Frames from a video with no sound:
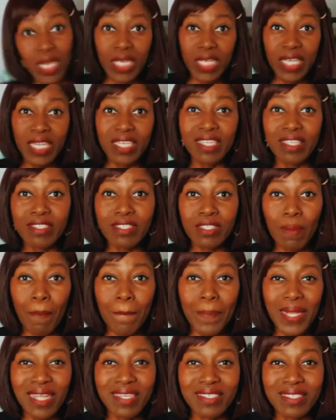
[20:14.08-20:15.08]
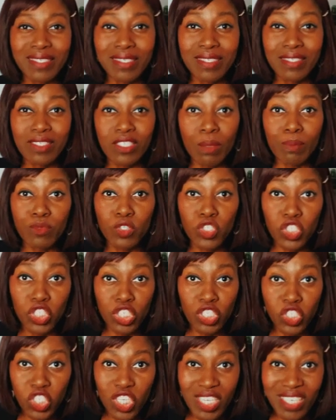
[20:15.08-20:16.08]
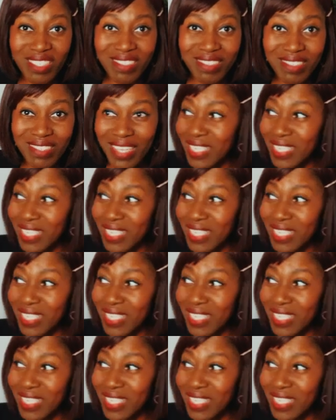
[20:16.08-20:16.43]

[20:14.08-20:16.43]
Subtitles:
He needs to plant some churches,